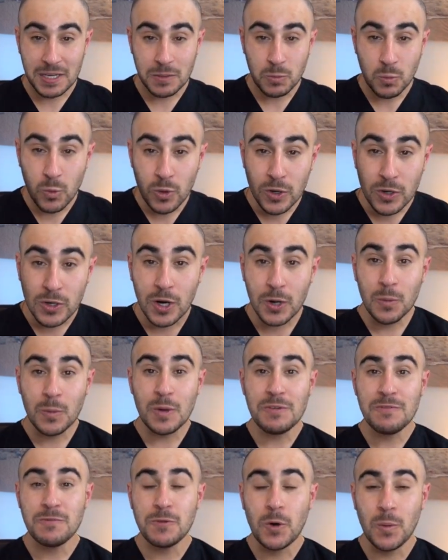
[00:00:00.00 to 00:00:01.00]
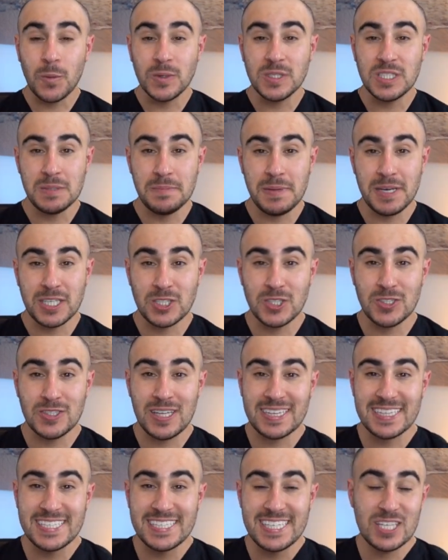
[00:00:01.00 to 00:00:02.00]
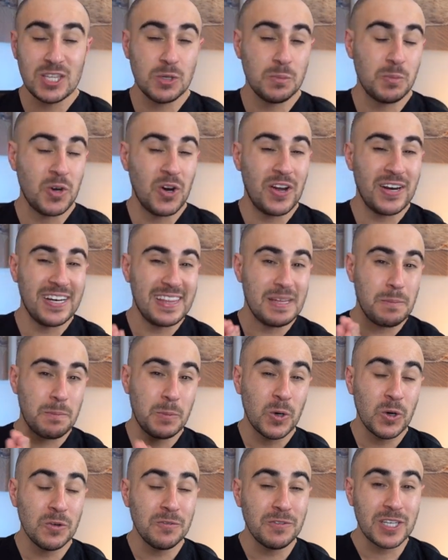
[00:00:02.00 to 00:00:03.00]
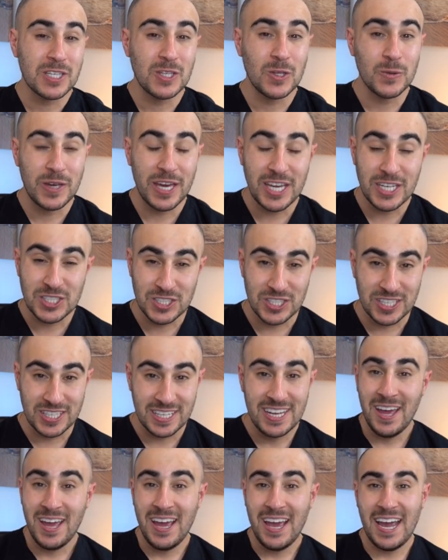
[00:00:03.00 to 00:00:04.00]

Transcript: and work our way forward to make sure that the teeth are put on in the perfect location